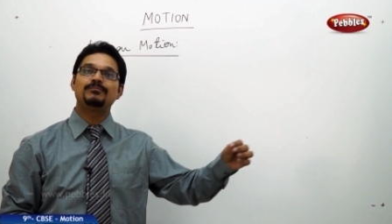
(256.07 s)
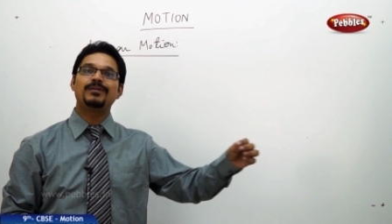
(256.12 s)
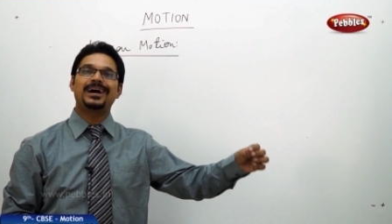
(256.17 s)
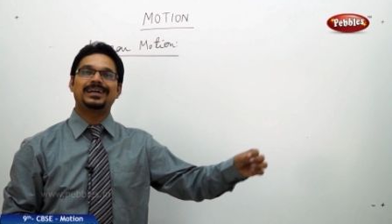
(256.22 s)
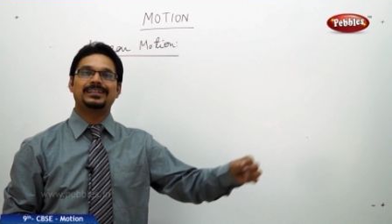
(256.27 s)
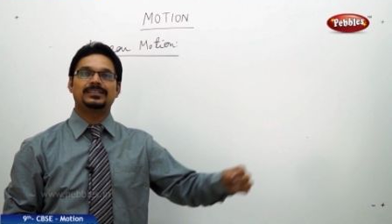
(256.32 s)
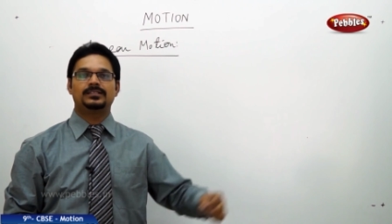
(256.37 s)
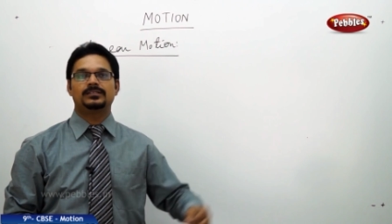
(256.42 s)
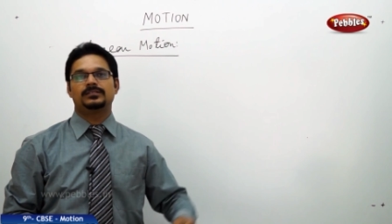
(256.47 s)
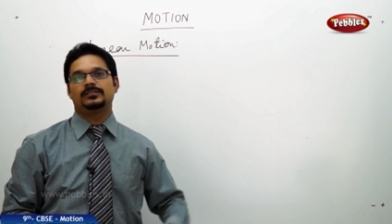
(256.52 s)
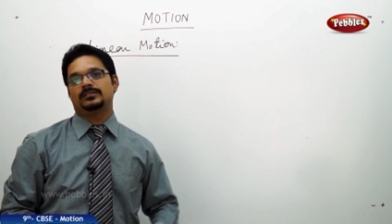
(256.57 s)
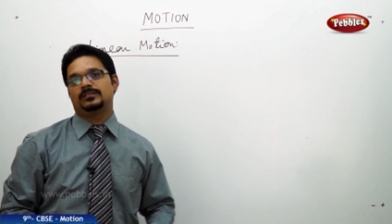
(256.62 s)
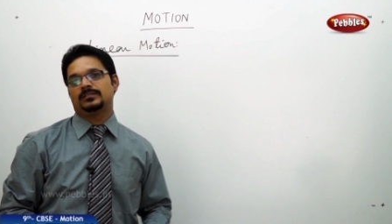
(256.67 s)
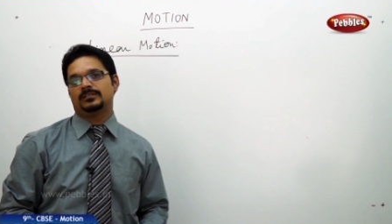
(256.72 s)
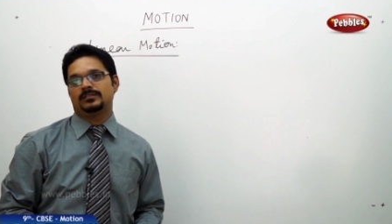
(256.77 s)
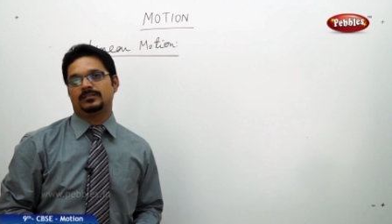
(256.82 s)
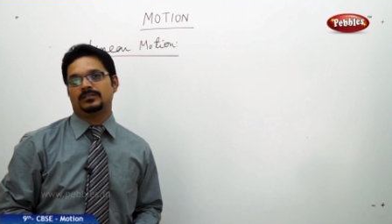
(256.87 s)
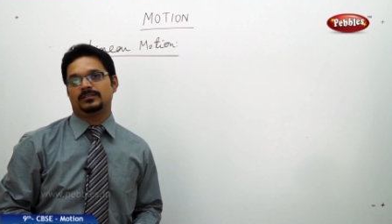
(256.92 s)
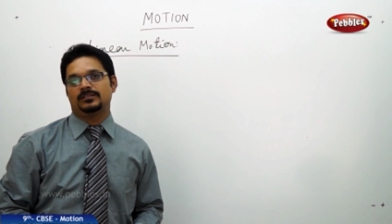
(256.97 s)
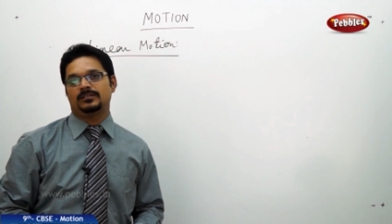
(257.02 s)
path
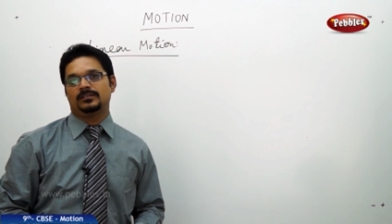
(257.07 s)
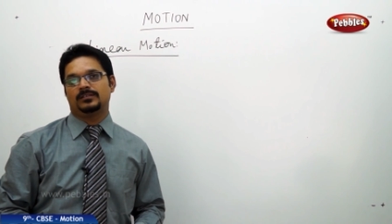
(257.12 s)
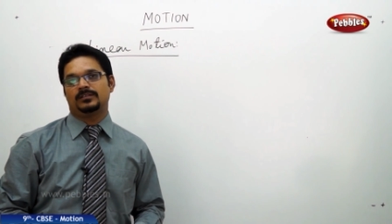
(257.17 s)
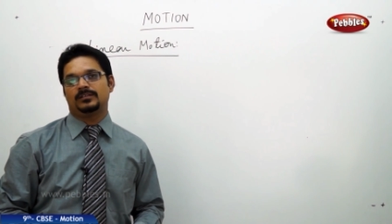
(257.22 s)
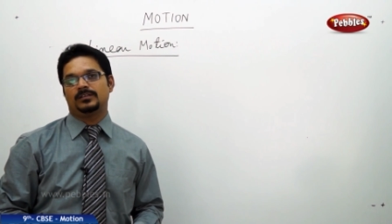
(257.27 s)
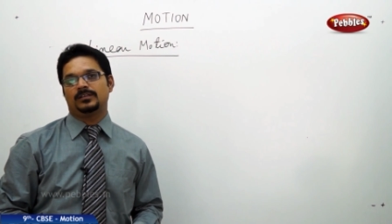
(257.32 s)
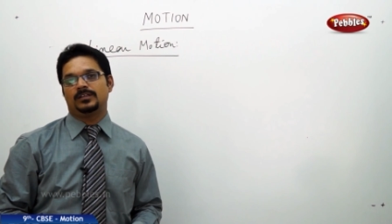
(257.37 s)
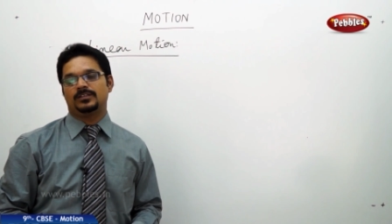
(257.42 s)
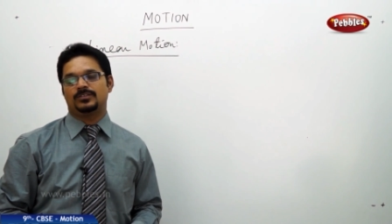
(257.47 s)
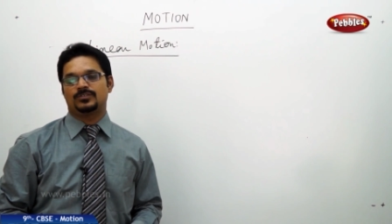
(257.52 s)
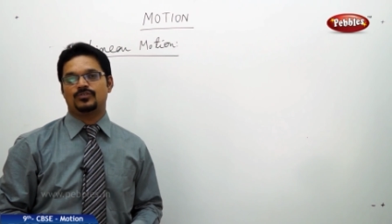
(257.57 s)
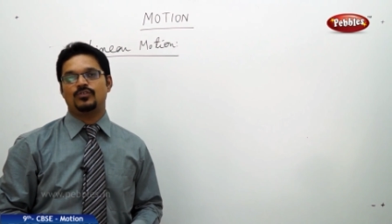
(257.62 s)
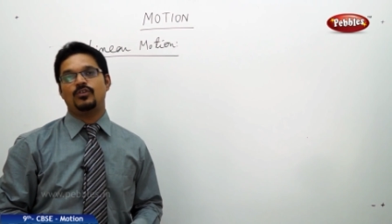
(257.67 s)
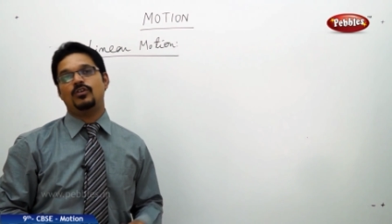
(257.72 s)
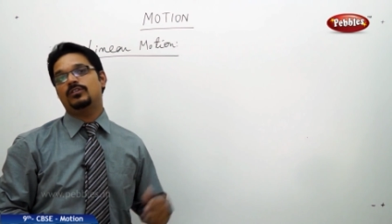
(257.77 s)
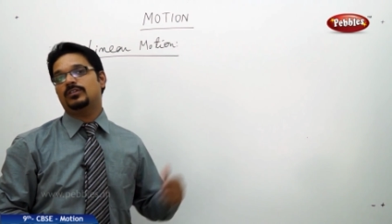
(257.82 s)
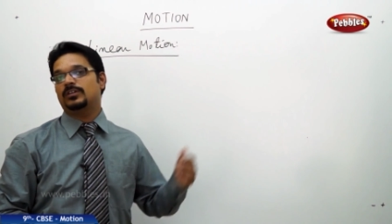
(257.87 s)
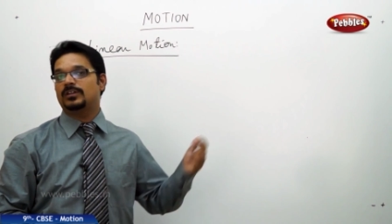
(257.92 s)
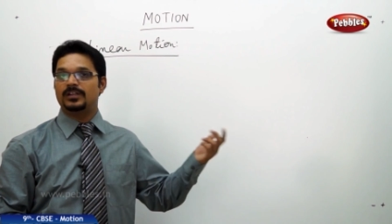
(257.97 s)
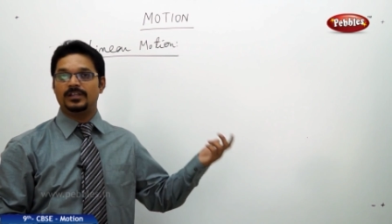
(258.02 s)
is
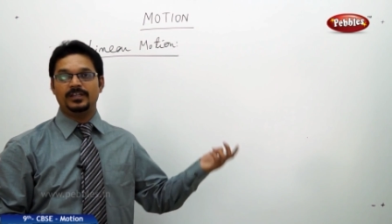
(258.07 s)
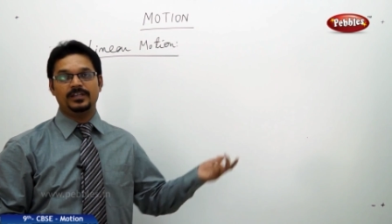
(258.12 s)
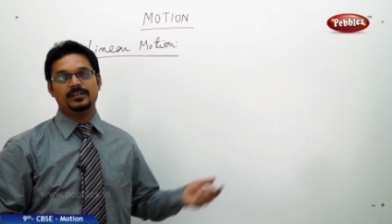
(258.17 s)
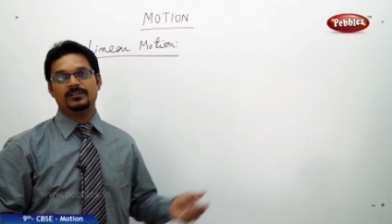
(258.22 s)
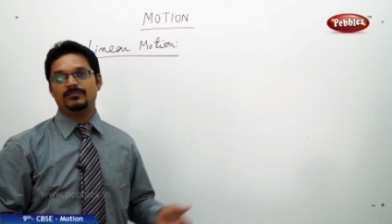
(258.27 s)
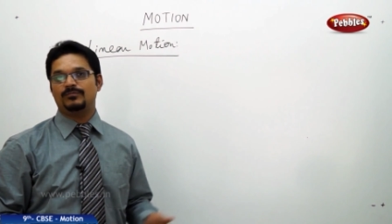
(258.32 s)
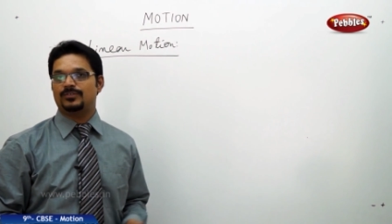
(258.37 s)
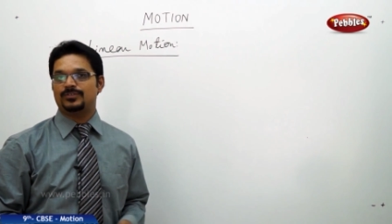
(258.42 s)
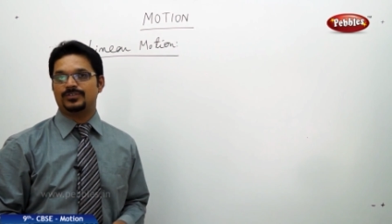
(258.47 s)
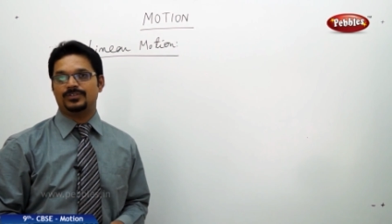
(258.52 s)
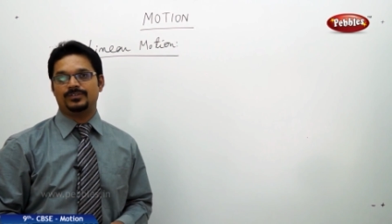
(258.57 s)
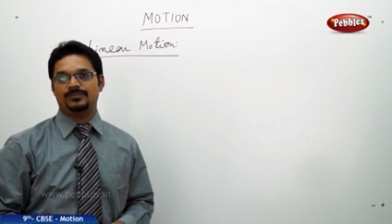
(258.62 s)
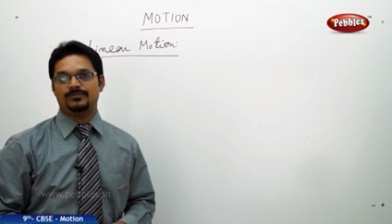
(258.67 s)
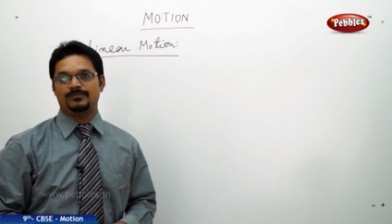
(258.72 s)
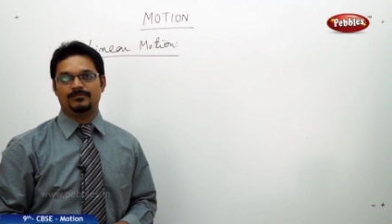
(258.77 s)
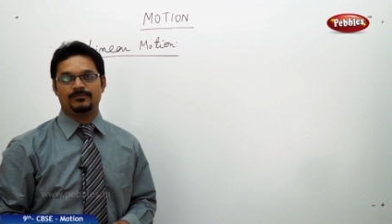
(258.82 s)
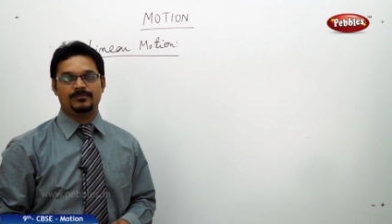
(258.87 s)
called linear motion.